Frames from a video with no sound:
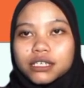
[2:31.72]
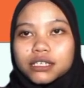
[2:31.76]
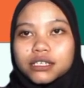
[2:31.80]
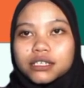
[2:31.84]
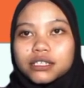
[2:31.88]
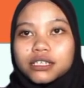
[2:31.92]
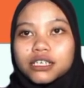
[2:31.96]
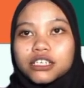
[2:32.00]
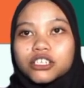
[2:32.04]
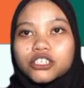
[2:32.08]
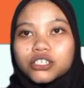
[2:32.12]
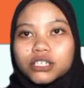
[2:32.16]

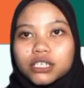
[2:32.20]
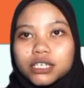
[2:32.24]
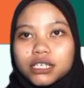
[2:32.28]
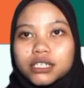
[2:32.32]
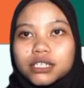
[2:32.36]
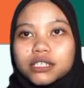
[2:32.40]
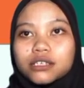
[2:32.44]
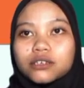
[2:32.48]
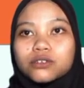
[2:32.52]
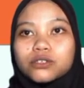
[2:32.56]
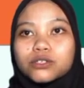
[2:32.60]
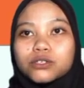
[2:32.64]
such
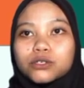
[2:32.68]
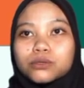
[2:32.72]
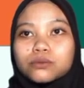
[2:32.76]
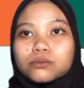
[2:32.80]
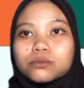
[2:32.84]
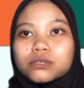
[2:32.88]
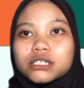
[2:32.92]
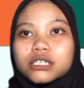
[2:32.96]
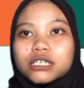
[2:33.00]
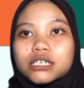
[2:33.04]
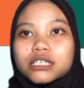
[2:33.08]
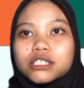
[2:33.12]
as
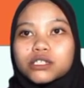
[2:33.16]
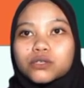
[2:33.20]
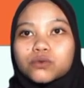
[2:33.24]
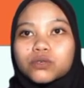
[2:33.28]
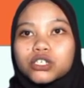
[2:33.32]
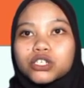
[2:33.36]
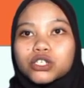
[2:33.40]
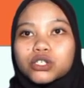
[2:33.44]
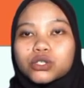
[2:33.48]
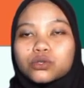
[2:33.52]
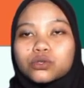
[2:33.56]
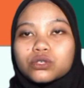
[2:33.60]
consumers can
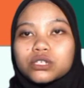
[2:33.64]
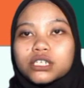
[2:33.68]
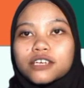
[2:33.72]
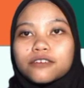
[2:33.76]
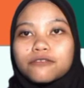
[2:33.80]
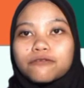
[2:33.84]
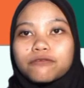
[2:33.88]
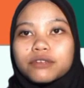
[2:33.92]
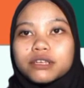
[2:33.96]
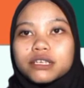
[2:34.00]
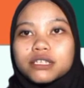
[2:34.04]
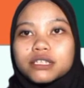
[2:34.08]
switch to
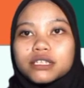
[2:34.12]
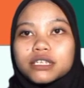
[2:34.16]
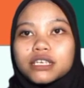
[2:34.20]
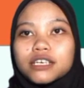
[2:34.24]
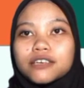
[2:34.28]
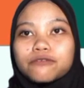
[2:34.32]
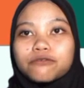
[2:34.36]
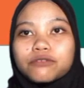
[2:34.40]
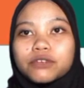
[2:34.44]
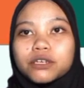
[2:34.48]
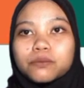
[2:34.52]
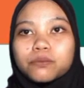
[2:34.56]
Netflix
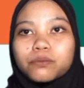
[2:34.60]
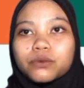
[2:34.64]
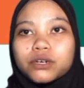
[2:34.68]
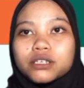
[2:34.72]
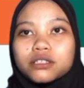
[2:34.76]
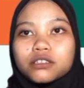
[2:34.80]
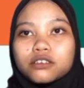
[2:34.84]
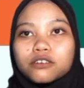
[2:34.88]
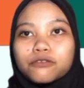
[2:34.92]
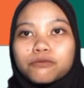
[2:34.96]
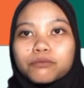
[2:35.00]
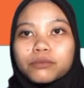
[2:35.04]
if the
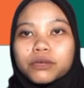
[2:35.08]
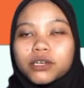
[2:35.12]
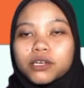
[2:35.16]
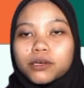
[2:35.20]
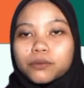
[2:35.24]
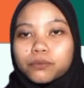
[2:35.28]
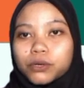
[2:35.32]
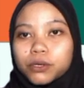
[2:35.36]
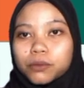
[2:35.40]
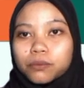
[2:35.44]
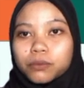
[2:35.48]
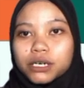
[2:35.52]
price of
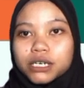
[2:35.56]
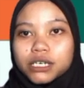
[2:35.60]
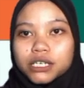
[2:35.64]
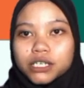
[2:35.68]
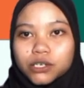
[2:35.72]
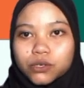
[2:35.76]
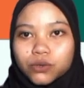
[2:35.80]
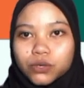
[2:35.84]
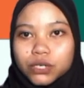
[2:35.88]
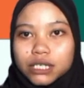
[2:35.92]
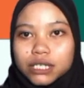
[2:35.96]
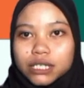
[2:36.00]
Media Prima
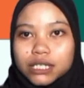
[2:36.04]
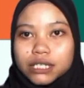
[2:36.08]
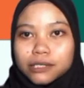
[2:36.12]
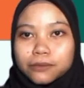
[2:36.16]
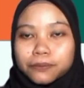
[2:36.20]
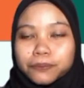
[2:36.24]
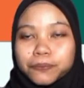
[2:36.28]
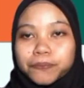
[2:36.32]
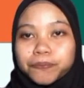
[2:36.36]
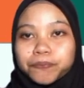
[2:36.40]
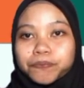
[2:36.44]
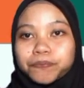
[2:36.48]
increase.
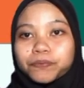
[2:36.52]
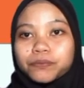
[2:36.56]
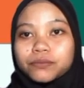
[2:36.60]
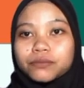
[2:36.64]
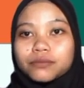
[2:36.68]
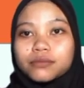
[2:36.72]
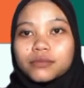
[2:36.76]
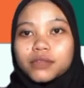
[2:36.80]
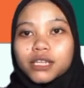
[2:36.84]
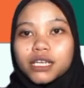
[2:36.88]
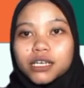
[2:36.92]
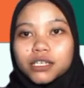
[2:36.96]

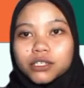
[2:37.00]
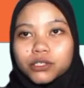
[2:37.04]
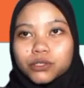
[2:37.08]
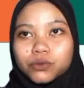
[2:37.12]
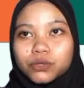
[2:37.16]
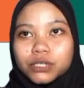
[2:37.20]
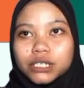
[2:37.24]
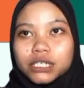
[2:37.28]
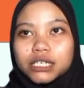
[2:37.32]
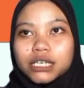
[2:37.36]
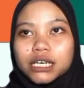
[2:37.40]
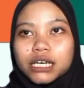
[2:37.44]

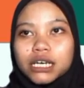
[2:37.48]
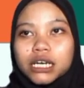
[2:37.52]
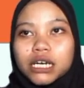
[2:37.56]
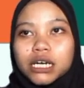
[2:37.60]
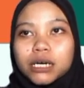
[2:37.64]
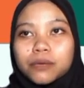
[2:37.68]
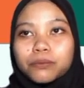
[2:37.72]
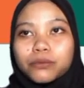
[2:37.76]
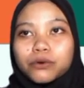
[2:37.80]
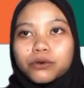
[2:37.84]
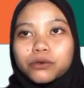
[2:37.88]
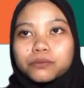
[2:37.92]
3.
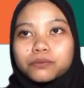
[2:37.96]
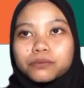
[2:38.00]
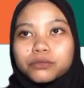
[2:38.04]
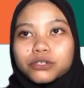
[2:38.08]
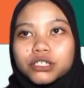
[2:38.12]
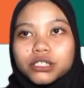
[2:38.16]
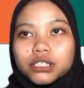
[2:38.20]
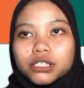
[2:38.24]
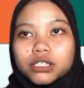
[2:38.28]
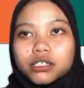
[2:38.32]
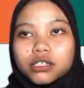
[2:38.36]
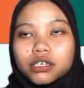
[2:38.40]

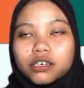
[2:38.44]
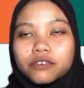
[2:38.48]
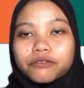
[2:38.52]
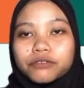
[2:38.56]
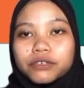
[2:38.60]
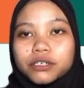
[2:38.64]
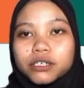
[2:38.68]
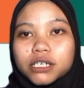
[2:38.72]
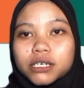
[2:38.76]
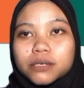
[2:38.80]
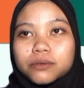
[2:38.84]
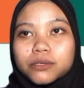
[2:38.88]
Proportion
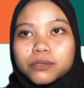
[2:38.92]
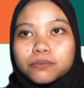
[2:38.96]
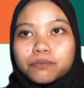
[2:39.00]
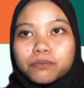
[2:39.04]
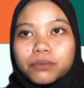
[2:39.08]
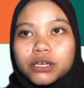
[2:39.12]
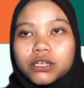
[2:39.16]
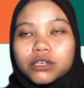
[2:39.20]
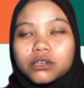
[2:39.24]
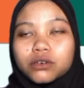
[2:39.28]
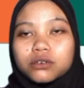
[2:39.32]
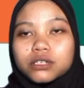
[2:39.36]
of income
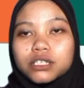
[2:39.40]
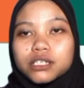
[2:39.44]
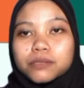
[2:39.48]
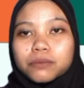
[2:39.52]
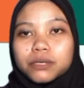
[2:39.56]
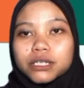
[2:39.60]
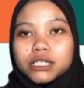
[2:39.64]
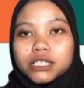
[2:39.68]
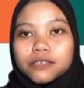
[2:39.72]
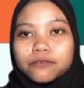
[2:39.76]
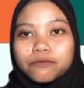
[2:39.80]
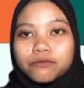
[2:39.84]
spent on
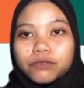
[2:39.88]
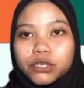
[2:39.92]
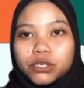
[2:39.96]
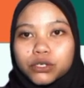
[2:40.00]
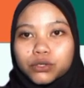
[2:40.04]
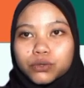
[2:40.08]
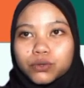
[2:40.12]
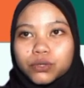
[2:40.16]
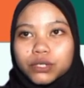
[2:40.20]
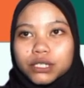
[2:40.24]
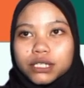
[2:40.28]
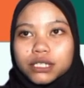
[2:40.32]
specific
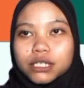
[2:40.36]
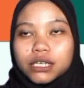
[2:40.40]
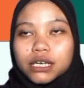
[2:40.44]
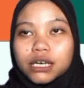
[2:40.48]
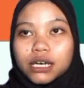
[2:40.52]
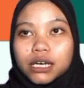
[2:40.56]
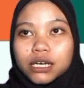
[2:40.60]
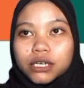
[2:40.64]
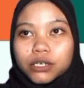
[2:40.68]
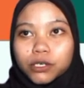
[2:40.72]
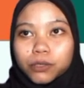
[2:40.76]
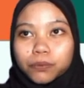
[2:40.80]
goods.
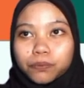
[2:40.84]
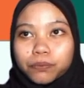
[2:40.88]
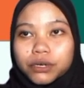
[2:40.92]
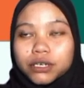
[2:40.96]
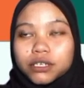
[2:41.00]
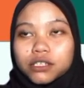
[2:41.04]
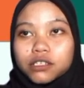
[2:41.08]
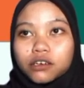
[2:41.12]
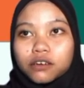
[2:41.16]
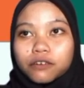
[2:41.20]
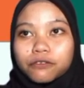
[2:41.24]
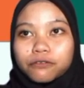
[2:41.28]
The
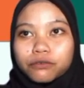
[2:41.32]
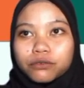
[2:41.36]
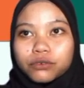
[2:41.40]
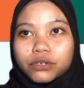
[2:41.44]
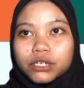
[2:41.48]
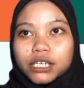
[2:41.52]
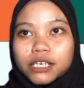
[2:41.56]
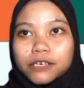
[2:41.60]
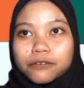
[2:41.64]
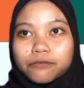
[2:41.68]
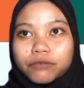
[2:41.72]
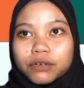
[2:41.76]
price of
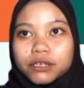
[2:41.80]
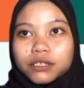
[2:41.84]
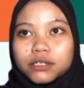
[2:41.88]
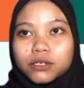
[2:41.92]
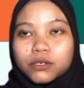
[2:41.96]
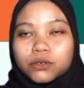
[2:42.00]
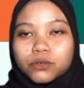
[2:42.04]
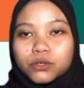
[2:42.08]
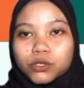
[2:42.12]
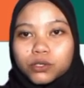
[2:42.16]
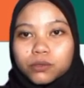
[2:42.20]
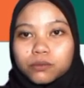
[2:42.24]
goods
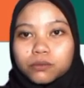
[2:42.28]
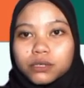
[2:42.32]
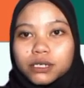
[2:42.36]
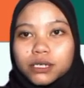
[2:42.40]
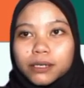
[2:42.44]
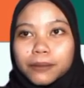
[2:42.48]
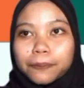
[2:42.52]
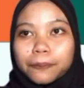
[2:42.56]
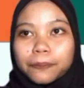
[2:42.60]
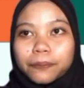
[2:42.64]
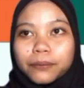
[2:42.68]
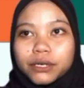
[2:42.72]
affects
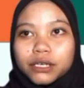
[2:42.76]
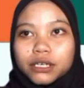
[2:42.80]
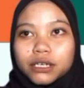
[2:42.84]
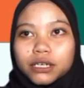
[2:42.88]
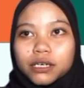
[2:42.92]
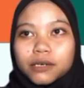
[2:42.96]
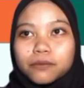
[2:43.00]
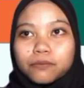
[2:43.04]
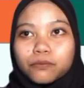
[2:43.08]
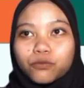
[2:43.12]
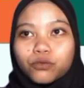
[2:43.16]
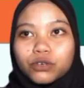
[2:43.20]
consumer
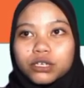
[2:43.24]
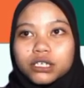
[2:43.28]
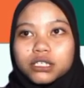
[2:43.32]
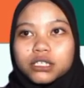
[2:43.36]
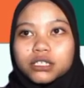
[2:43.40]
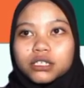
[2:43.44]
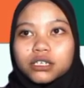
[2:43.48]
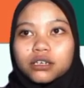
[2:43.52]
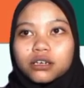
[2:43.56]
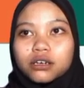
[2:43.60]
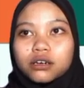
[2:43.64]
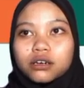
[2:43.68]
become which